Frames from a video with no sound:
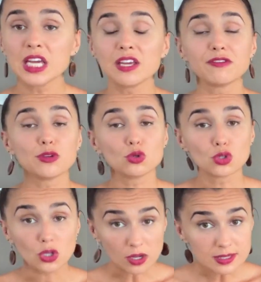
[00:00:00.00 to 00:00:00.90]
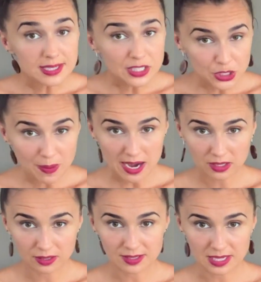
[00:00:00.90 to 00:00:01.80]
If you don't send your
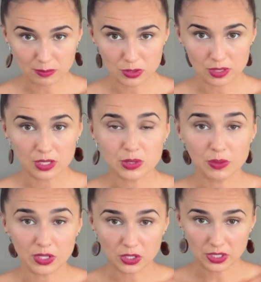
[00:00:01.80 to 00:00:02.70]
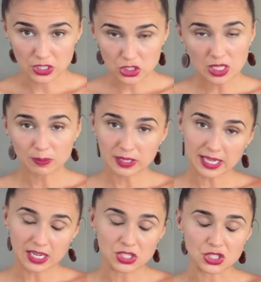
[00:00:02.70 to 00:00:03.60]
medical exam results with your initial
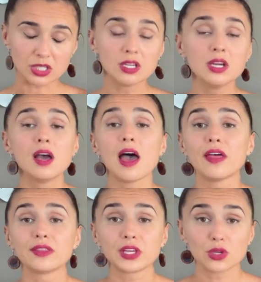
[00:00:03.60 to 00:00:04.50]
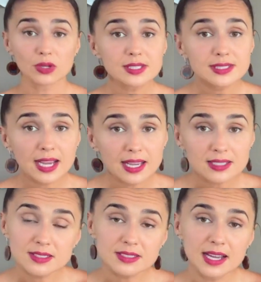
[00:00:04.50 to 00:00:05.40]
application and the
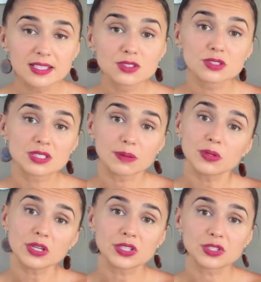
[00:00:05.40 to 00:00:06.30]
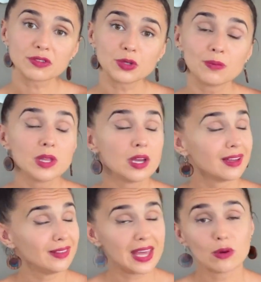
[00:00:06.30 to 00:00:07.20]
USCIS decides to skip your interview,
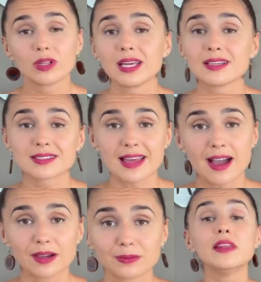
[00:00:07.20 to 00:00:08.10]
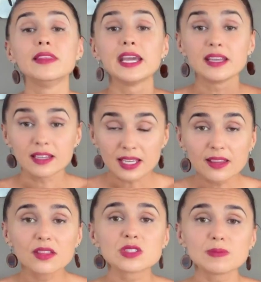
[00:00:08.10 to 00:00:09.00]
they will hit a snag. They
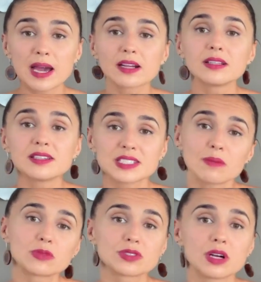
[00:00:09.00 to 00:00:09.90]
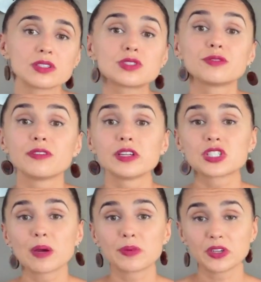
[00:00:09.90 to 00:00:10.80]
need those medical exam results to finish
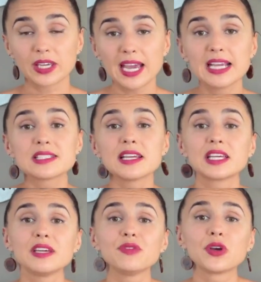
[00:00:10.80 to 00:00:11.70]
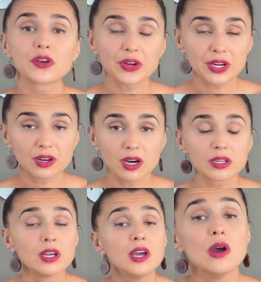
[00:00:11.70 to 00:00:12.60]
up your case and give you a green card.
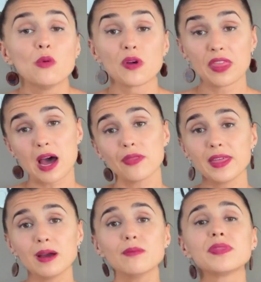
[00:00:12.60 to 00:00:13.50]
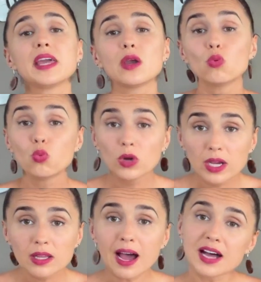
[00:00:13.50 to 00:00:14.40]
Without them, they
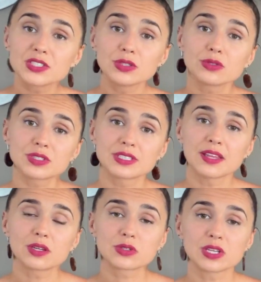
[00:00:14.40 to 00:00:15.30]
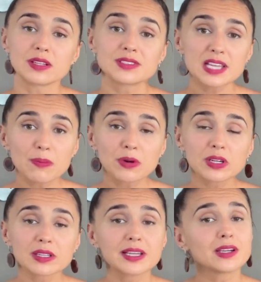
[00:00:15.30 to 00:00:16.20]
will ask you to send the results
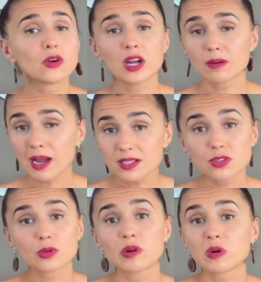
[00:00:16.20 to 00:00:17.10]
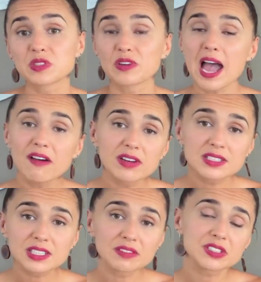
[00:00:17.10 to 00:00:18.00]
separately, going back to the request for
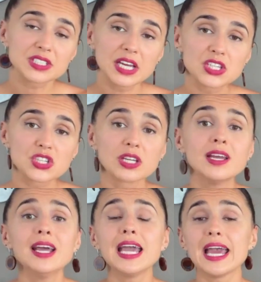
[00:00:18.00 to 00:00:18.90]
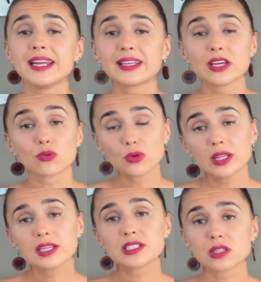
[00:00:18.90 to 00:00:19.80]
evidence conversation, and it can
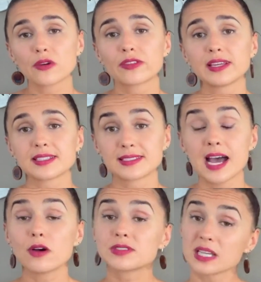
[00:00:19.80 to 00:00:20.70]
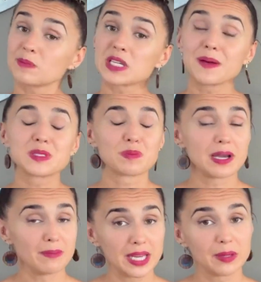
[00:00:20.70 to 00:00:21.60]
really slow things down, sometimes
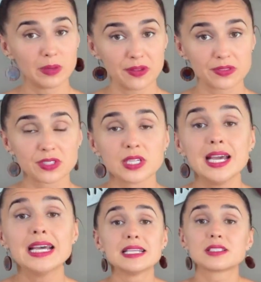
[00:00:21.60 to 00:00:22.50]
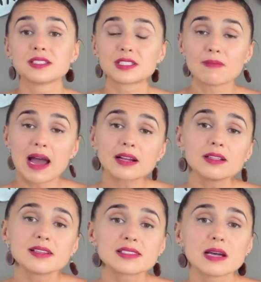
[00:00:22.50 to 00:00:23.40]
by many months. Since the medical
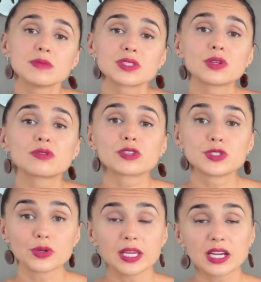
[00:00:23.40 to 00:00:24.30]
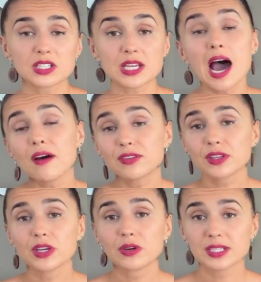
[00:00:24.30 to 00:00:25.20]
exam is good for 2 years after
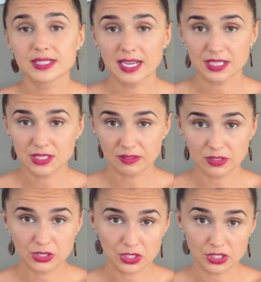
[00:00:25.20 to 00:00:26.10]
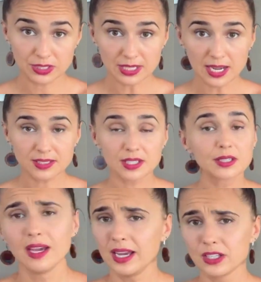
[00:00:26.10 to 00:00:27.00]
the USCIS civil surgeon signs it,
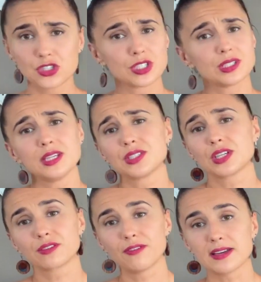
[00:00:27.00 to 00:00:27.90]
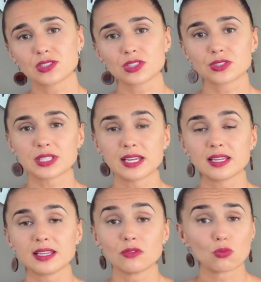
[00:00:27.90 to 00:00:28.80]
it's just easier and faster to send
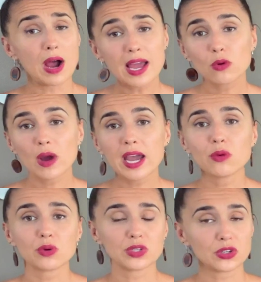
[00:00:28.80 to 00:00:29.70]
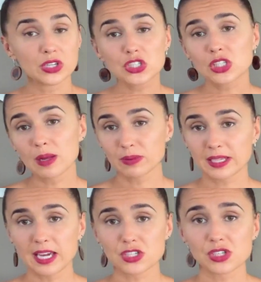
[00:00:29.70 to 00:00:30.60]
it right away with your initial
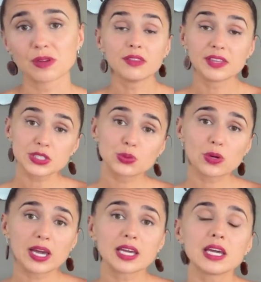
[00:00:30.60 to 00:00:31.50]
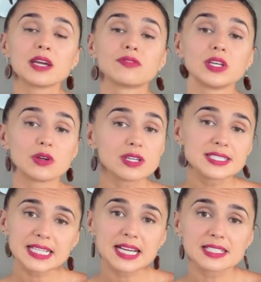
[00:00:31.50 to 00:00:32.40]
application. This way, if the
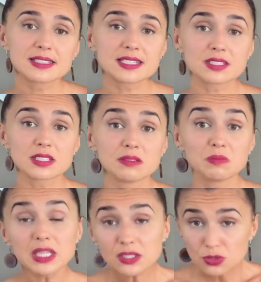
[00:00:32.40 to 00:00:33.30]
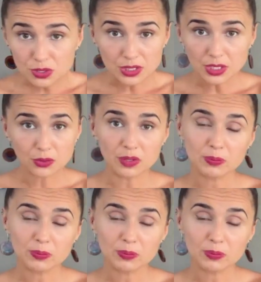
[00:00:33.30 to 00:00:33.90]
USCIS doesn't need to see you in